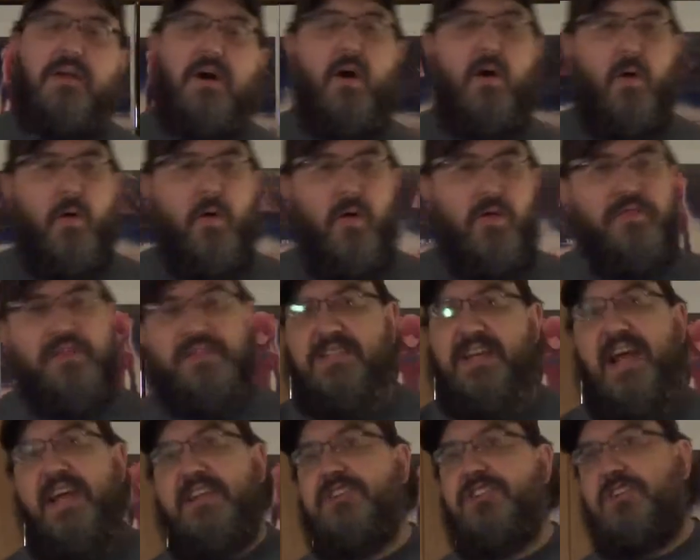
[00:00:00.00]
all the
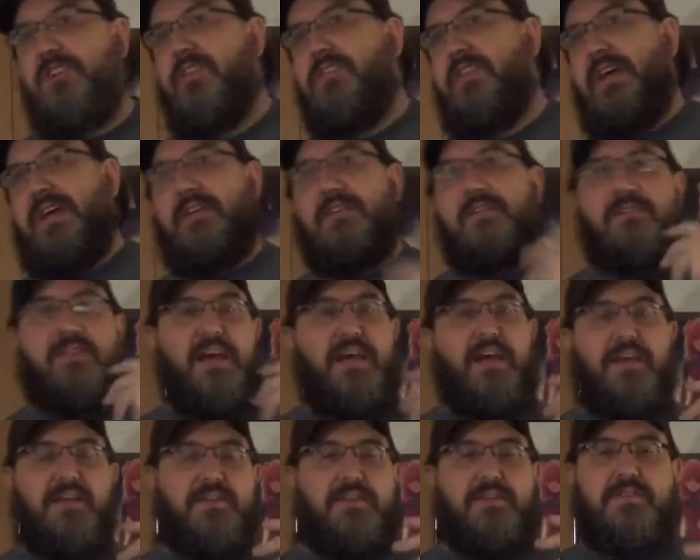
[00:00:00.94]
tension that
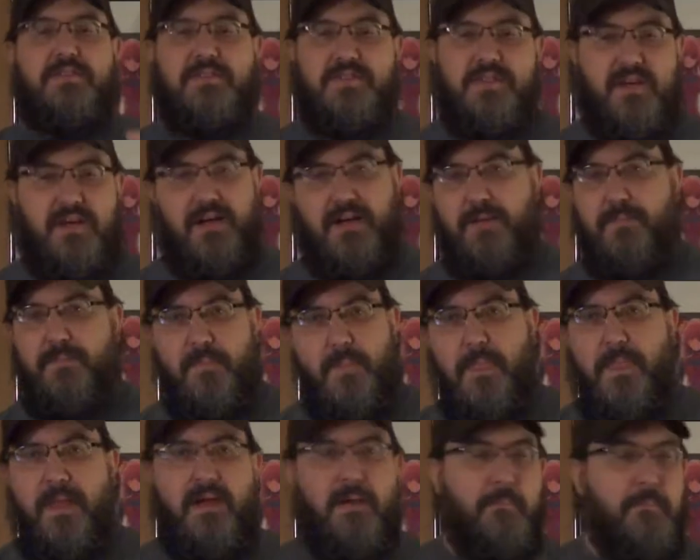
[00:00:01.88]
is
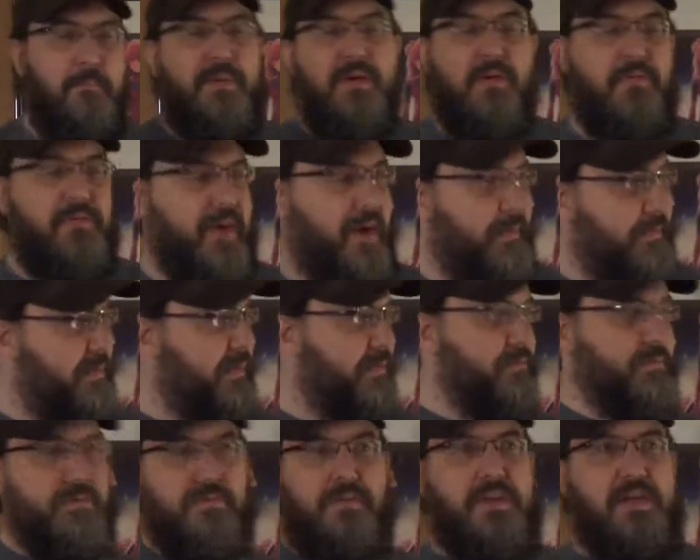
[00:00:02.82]
built up
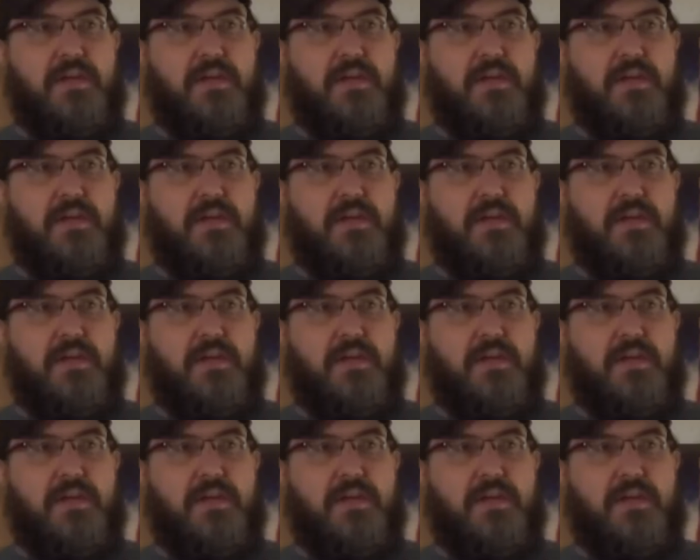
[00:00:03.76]
through